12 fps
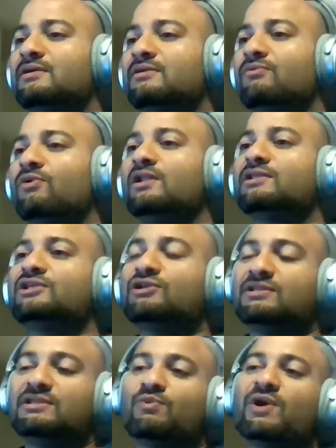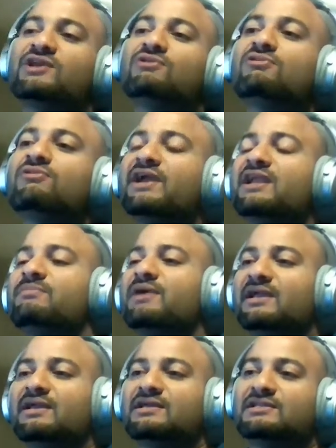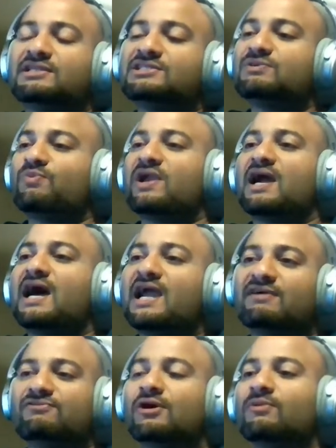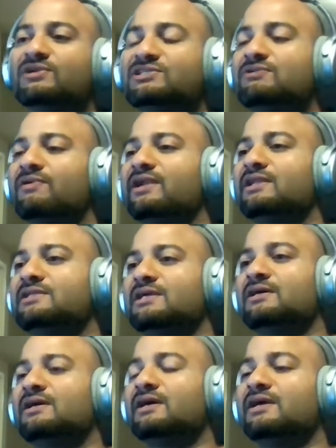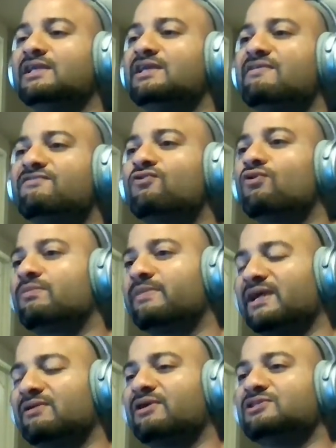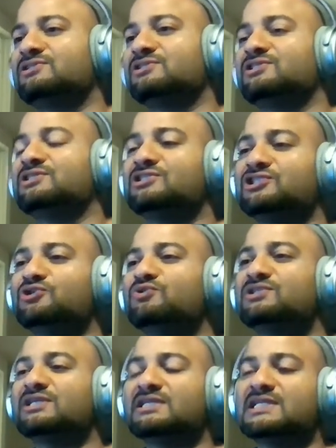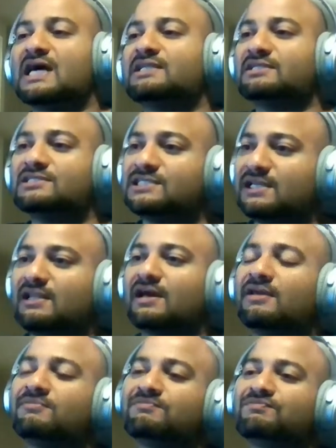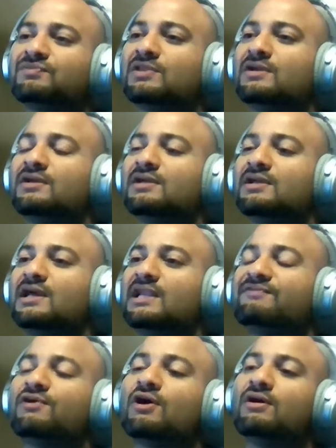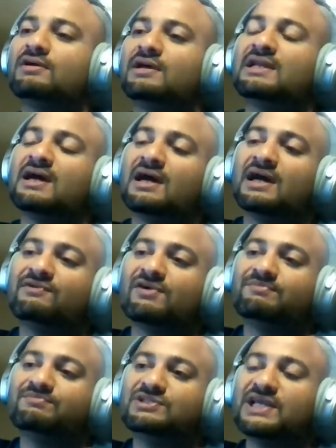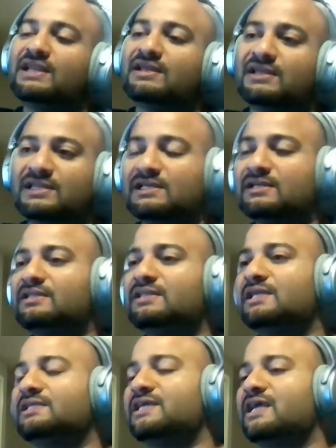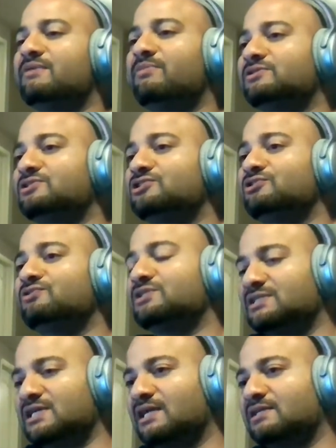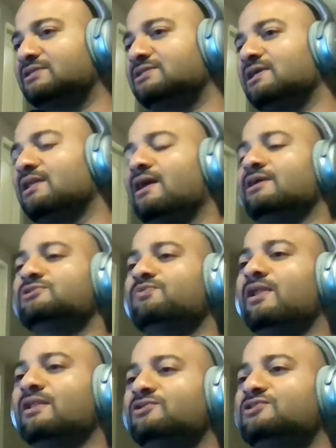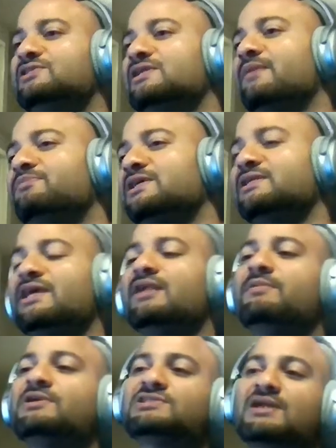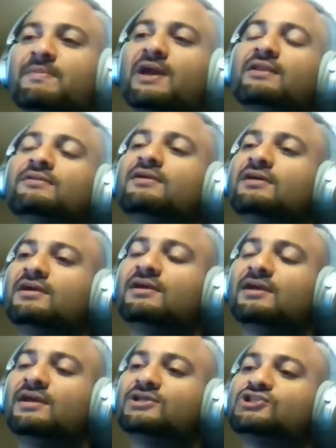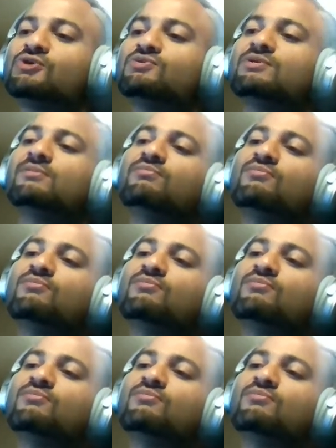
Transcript: the way you create them, at least the way I have always created EF Core migrations, is using .NET CLI, and I've updated the databases using .NET CLI as well, using the update database command. So